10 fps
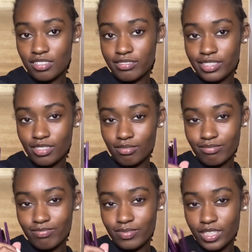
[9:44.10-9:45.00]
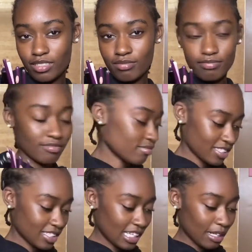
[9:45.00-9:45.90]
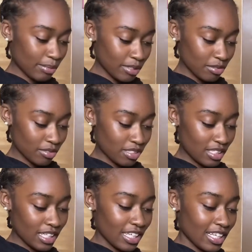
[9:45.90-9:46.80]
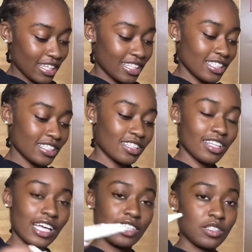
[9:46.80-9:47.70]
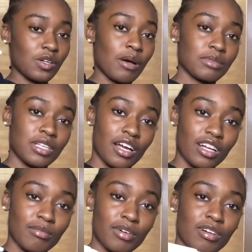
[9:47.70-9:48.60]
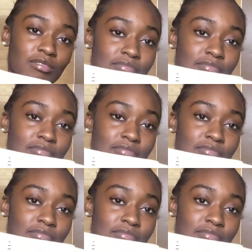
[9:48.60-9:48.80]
So, yeah. Sound like pencils. This is the lash glue I was talking about.